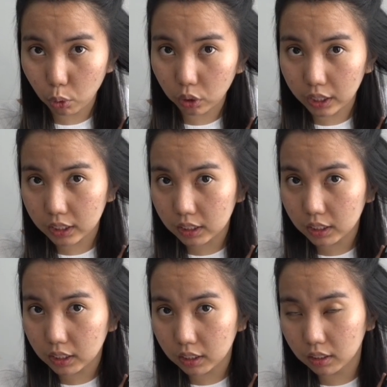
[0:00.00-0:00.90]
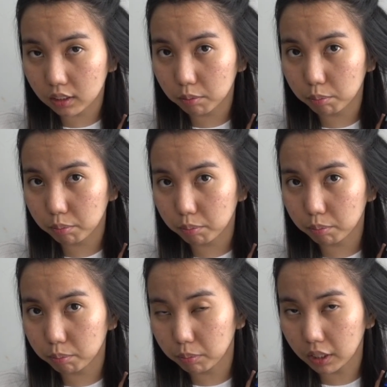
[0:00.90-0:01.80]
pull it
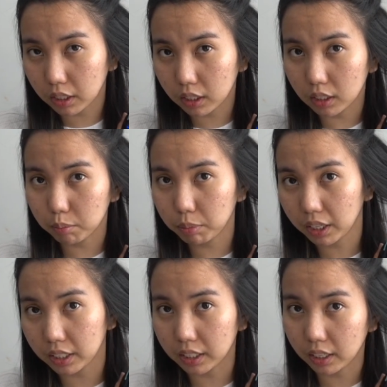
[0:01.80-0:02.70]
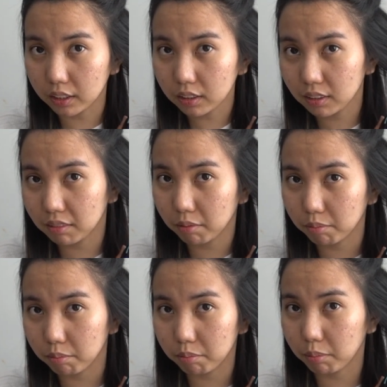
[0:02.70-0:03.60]
pa ganyan,
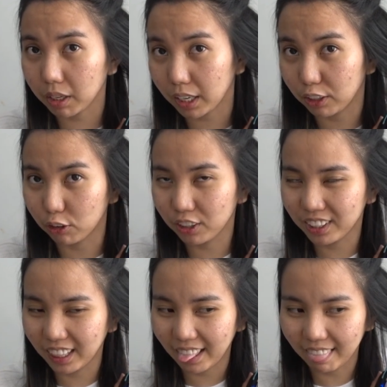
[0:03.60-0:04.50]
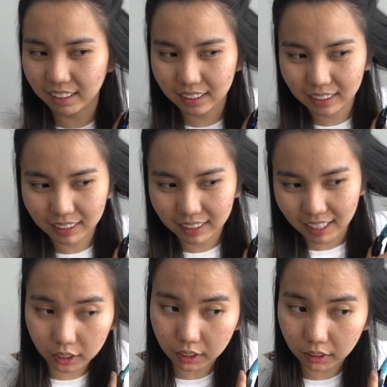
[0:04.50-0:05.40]
pa ganon.
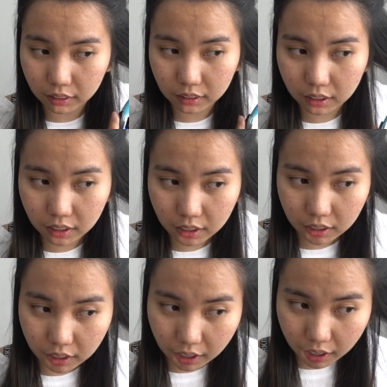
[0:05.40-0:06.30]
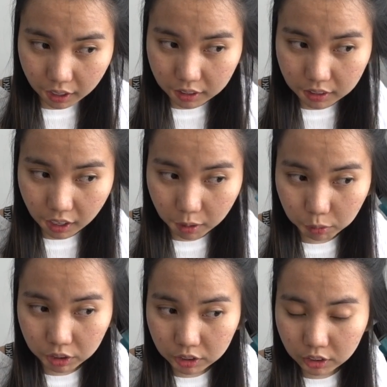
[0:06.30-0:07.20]
Ganyan. And I'm
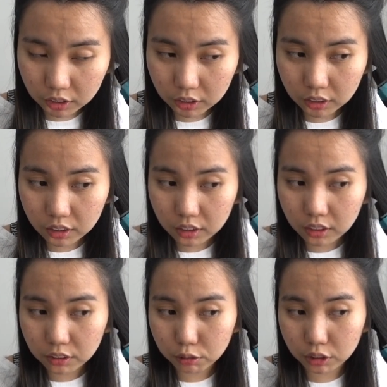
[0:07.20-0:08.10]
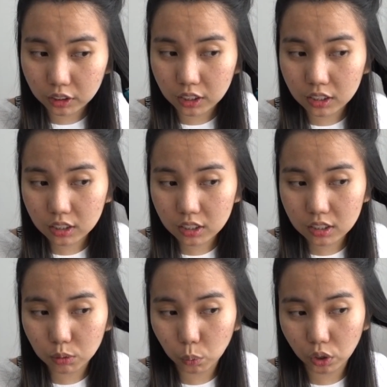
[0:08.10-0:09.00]
gonna
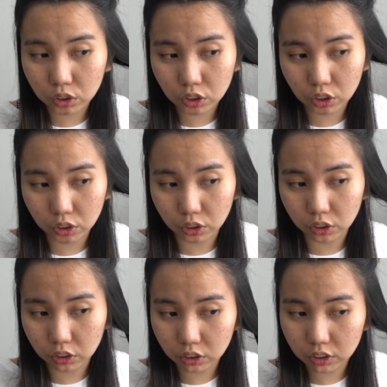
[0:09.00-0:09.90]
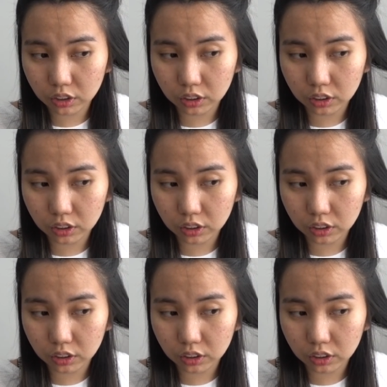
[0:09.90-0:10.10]
release one curl.